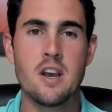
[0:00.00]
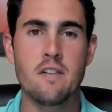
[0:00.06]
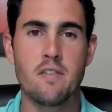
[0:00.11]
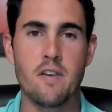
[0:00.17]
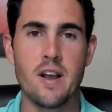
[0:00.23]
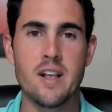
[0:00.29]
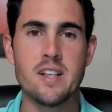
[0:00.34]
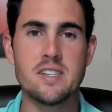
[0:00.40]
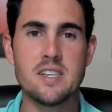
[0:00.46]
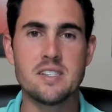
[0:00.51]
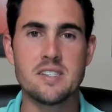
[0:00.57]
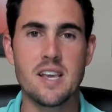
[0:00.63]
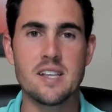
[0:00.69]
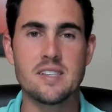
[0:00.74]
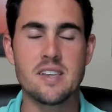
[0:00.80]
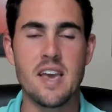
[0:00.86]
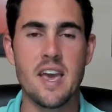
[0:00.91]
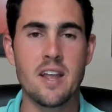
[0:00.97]
for NC
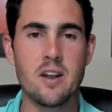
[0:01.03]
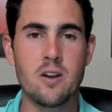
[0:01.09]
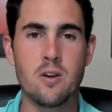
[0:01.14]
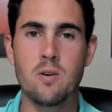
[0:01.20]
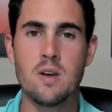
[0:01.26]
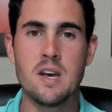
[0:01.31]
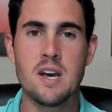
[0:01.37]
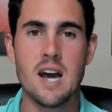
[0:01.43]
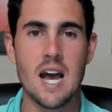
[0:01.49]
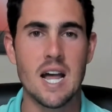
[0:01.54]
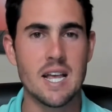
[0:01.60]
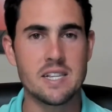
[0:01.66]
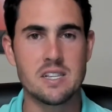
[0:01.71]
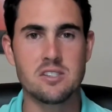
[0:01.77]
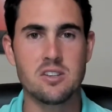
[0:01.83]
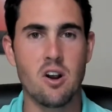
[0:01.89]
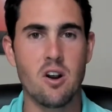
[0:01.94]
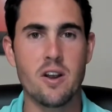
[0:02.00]
State to handle. I like
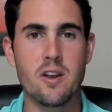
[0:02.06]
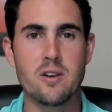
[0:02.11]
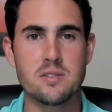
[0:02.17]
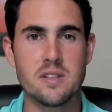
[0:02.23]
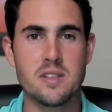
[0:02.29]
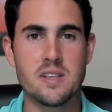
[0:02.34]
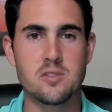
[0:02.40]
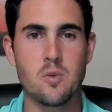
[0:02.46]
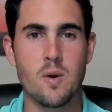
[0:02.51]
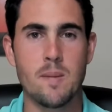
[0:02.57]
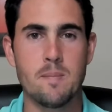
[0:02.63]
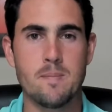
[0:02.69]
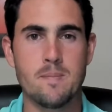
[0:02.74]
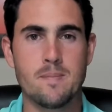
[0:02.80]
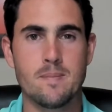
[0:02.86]
the Tar Heels in this one.